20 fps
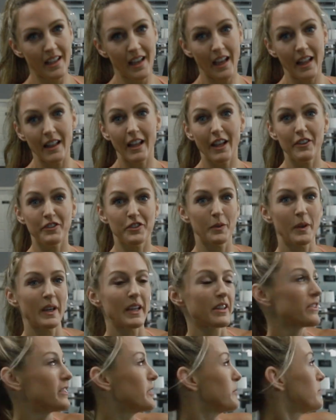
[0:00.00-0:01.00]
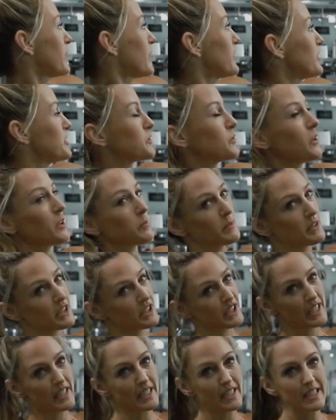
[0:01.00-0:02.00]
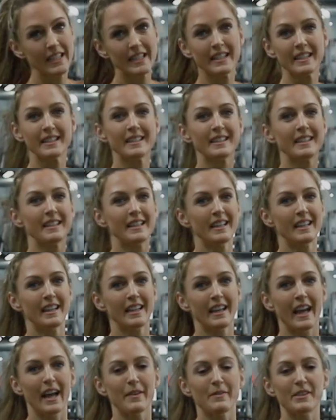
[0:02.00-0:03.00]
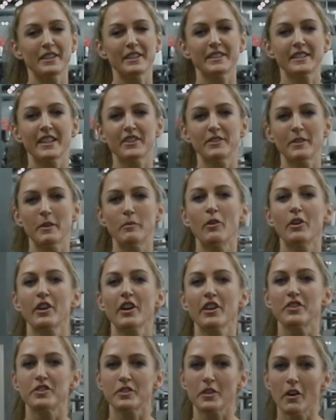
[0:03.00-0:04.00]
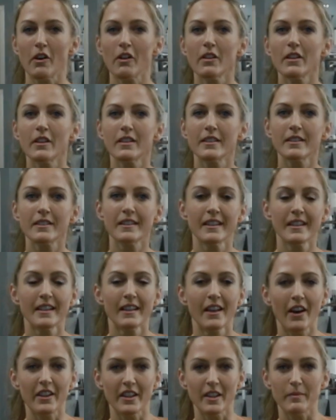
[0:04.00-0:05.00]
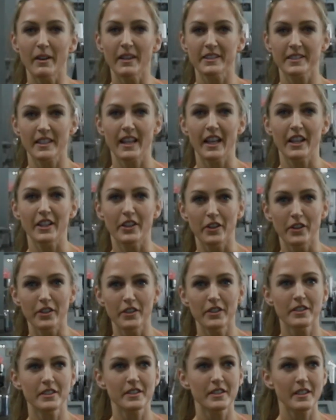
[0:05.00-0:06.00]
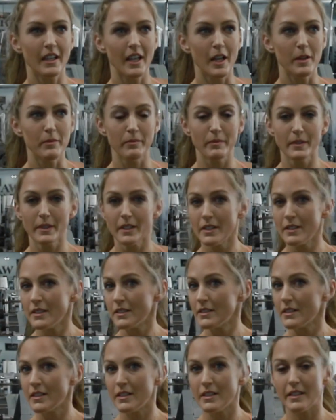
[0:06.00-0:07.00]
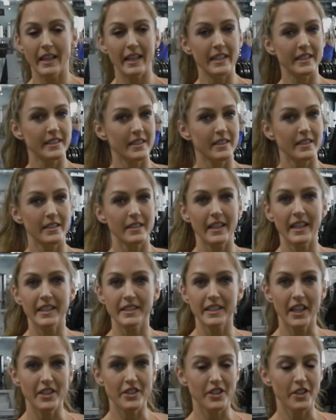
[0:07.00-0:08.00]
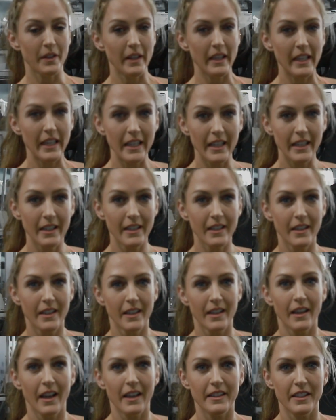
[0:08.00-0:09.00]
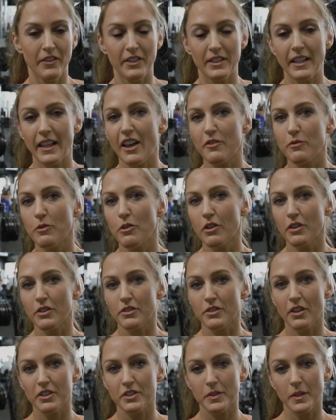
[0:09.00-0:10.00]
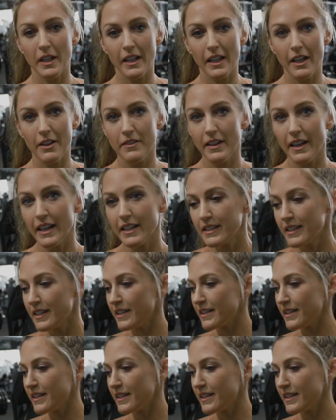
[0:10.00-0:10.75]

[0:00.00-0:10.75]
I love doing it on the power squat machine. It just gives me more control on the muscle I use. Less injury. I typically have more control, so I love that.